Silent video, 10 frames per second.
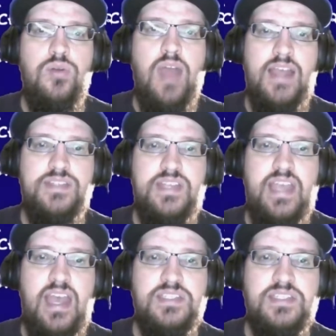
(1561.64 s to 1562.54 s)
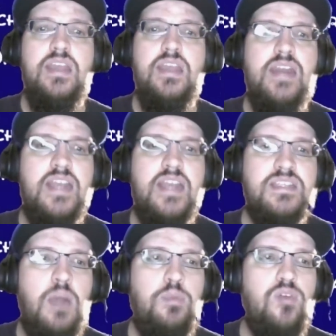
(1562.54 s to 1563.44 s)
as a guest in the
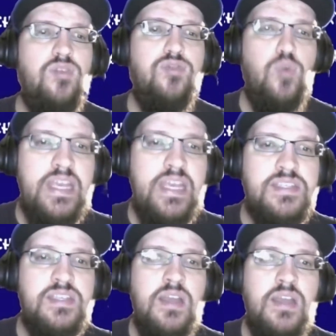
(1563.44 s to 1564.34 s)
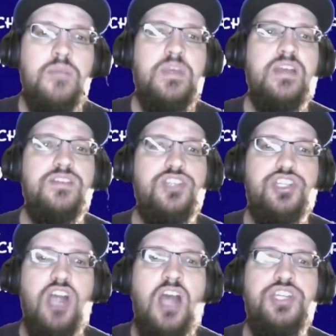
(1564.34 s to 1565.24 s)
next couple of weeks, because
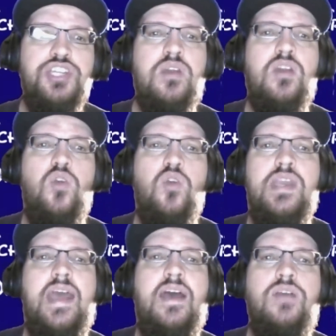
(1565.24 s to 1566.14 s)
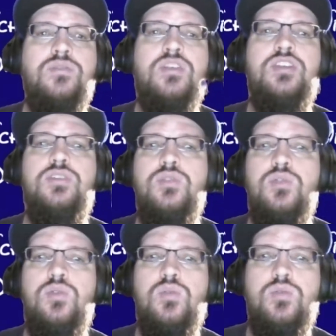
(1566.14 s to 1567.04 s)
Josh, you are going down
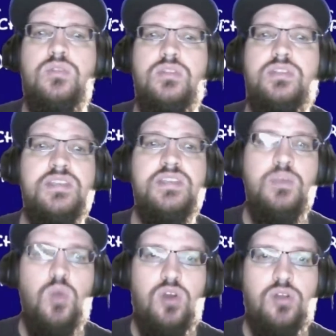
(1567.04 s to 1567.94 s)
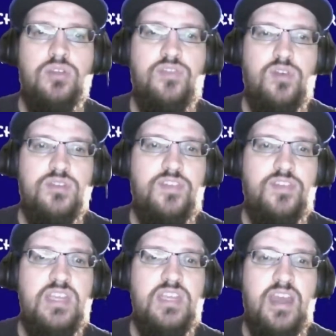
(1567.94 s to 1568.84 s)
to Disney World for its
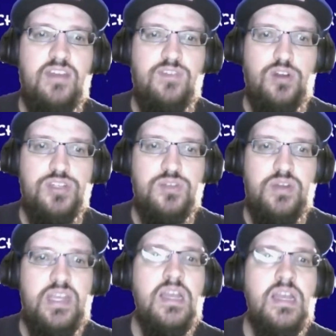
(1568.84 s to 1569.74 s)
50th anniversary.